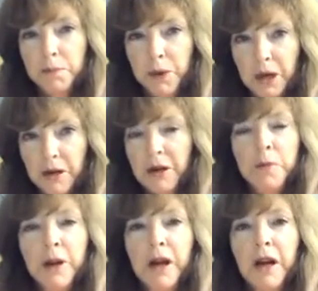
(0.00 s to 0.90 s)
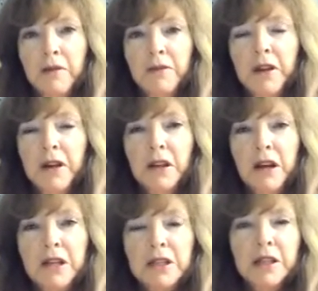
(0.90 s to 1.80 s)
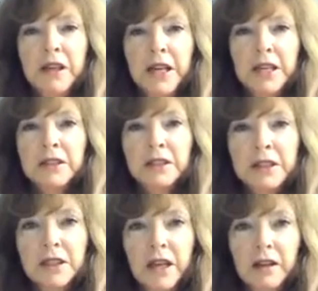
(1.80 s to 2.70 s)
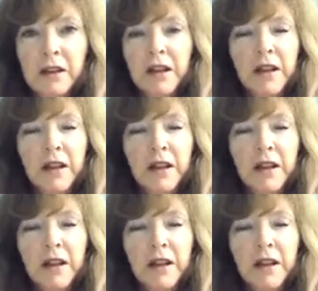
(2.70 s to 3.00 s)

barter, but on a very large international scale.